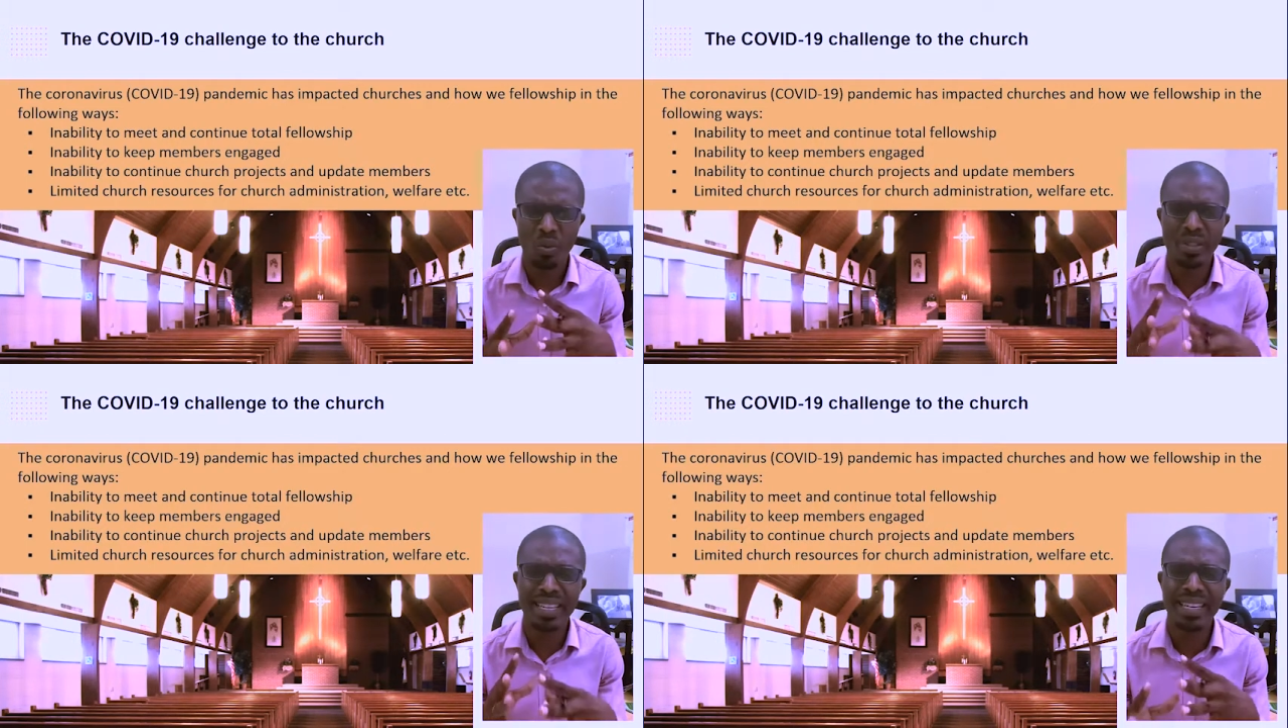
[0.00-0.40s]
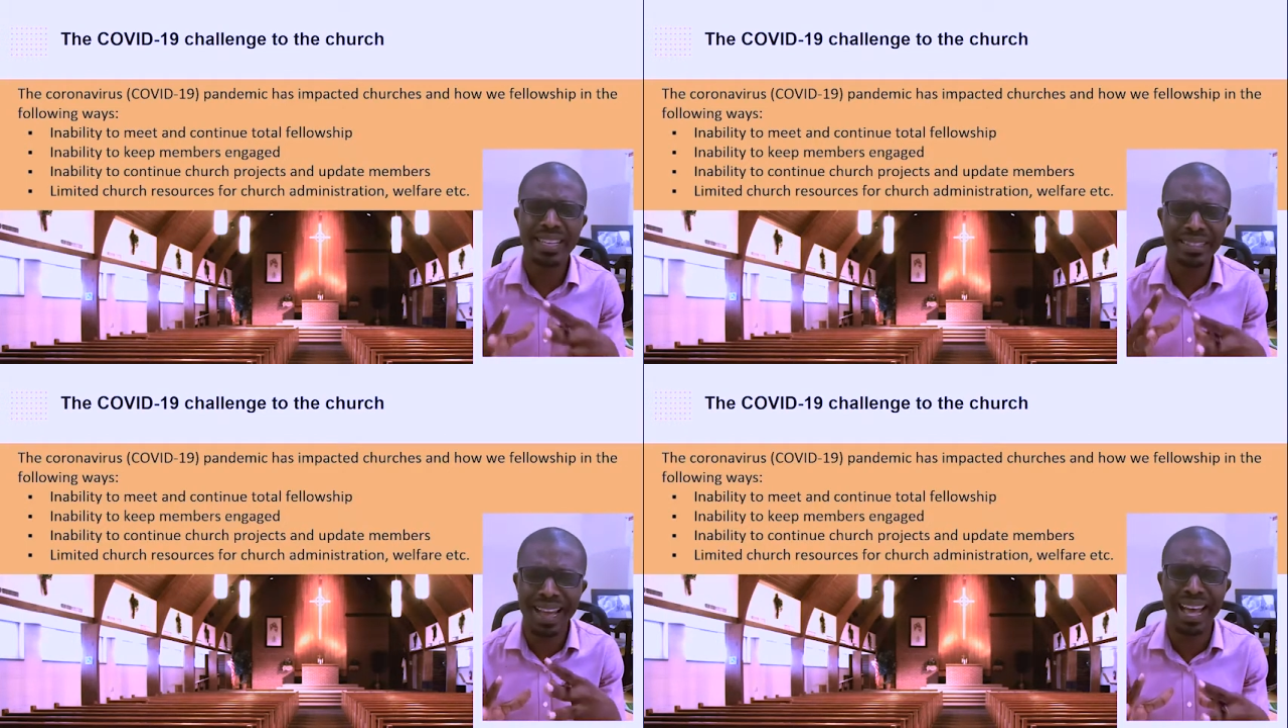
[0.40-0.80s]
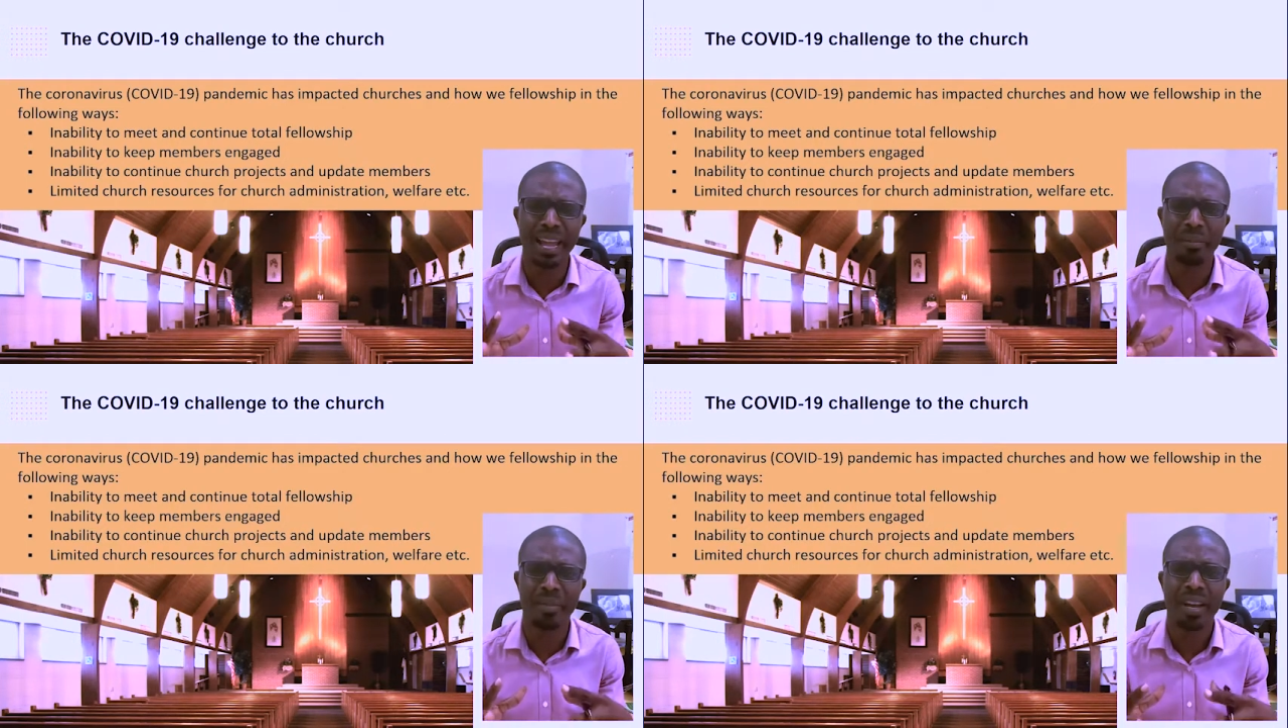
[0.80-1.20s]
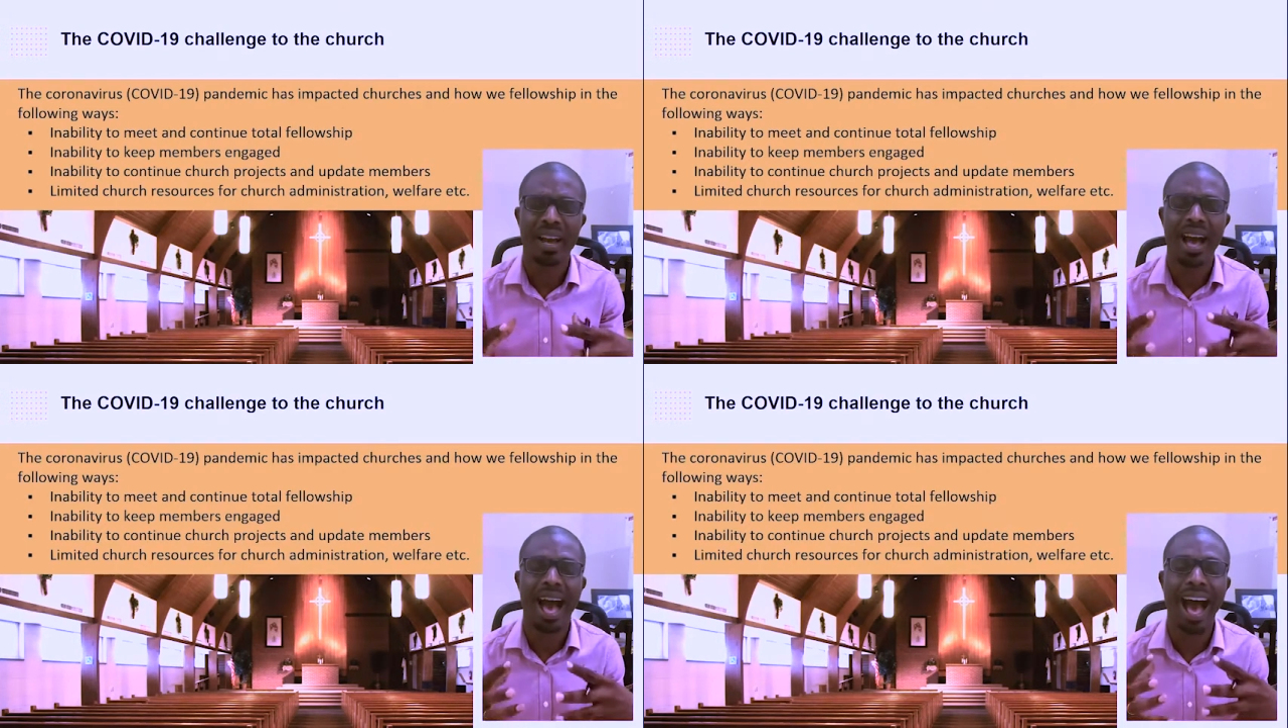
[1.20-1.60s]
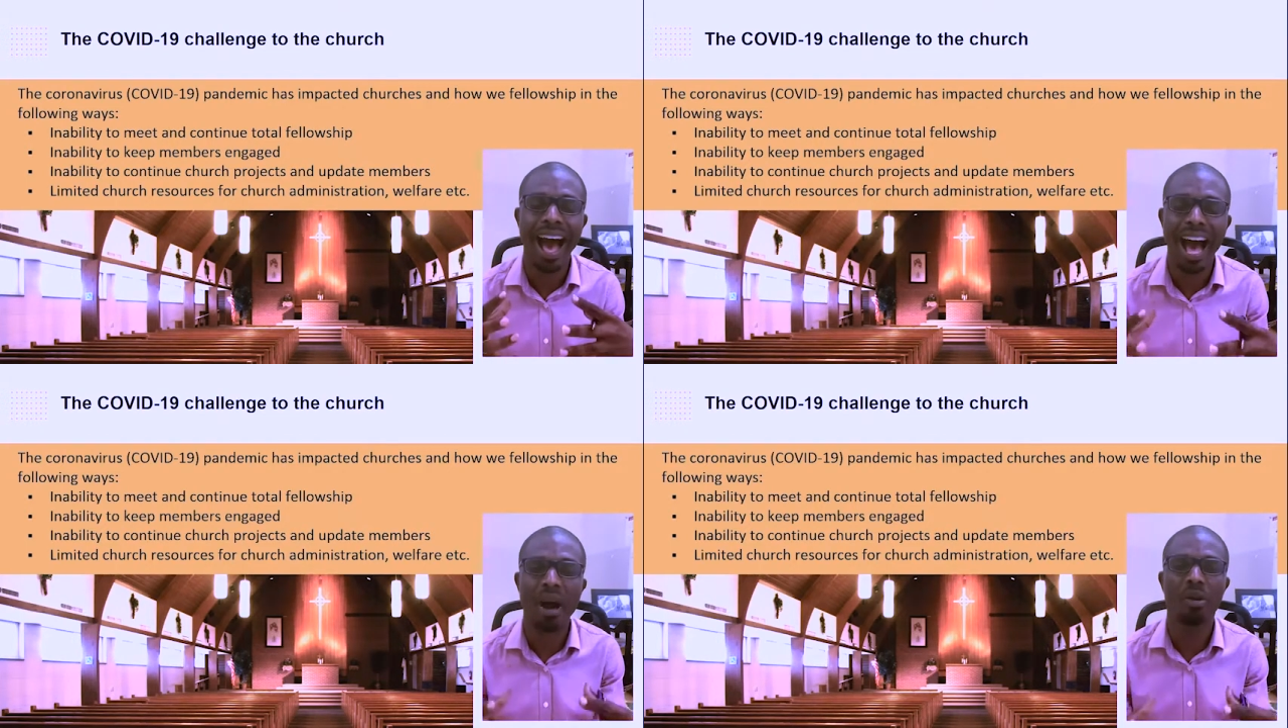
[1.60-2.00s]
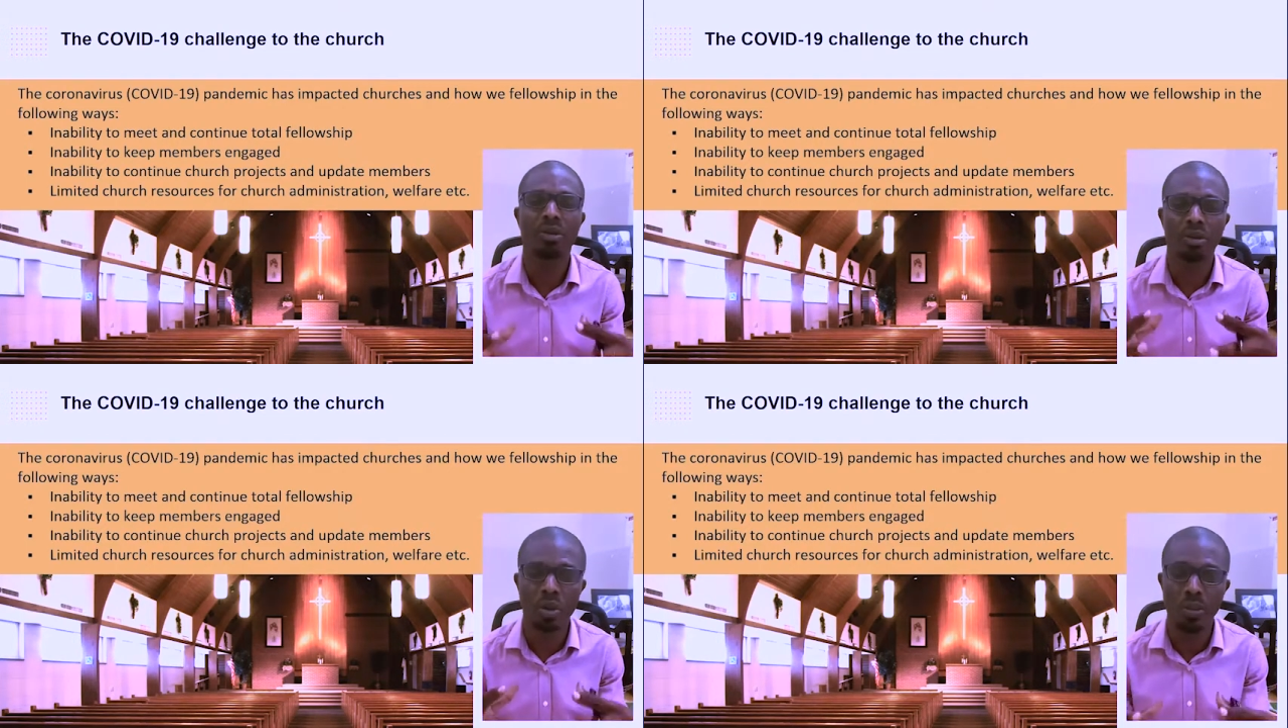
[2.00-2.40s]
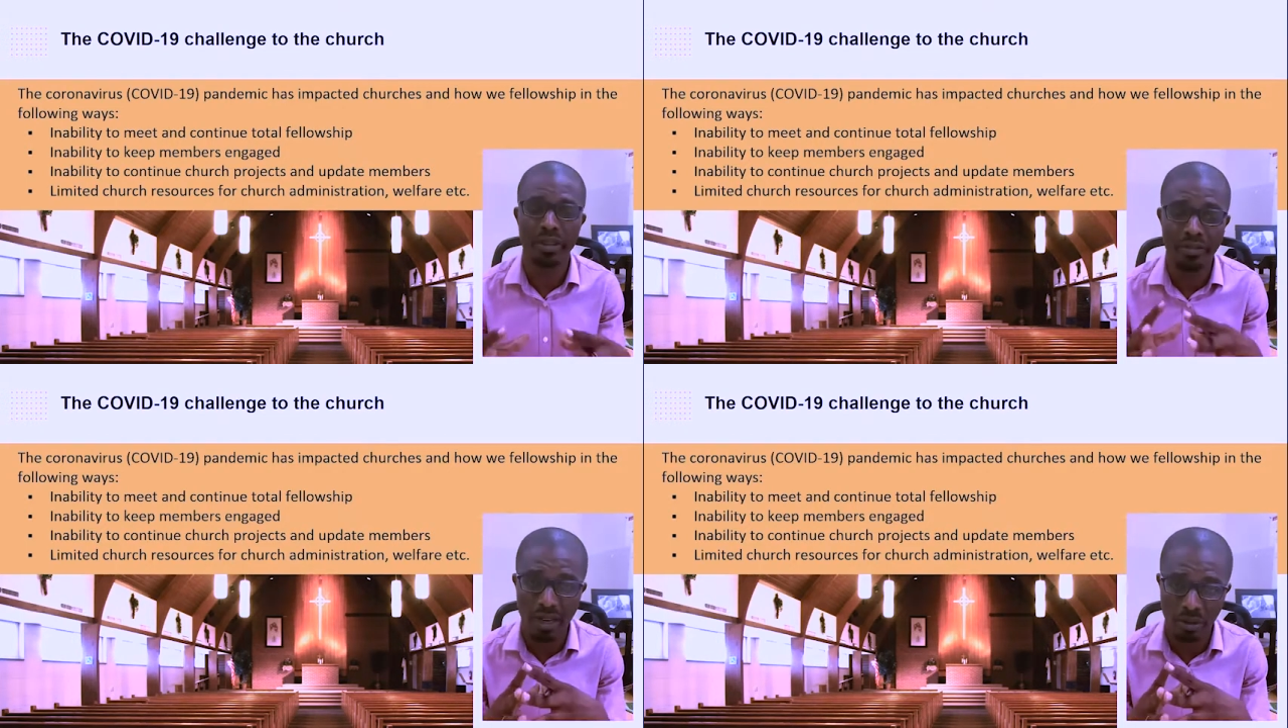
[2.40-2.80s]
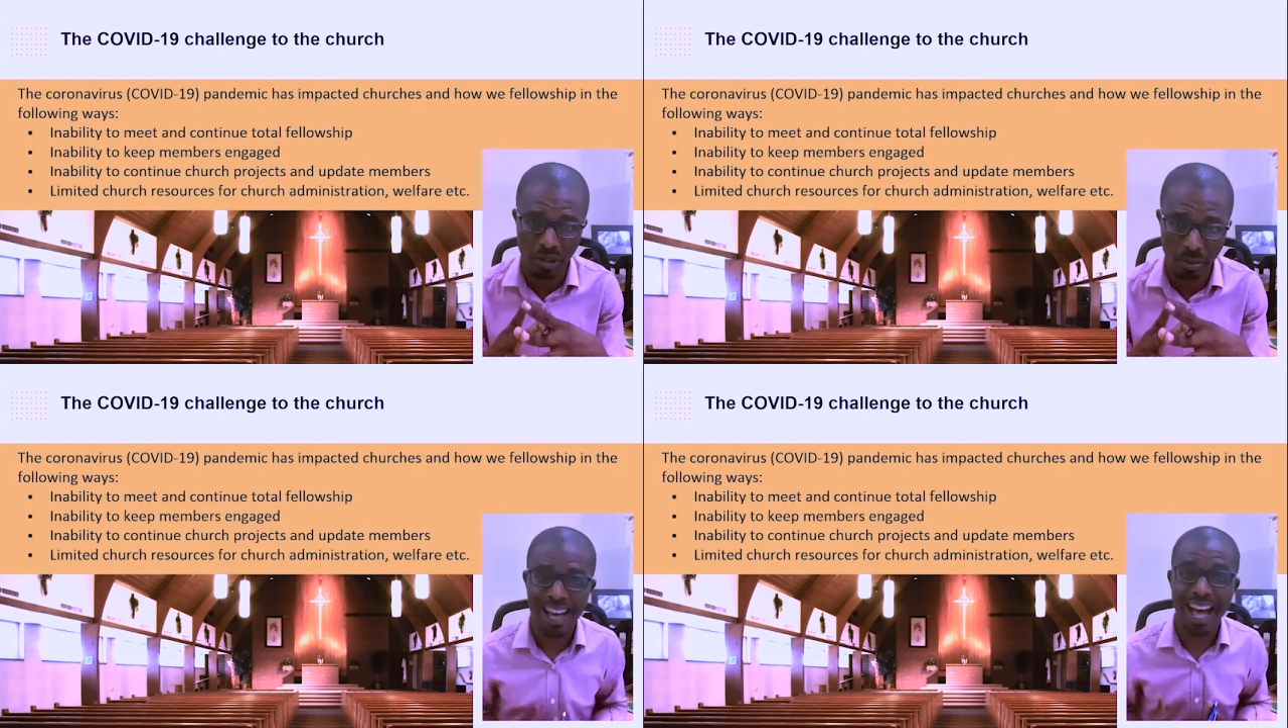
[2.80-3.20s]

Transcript: Within that time, how do we fellowship?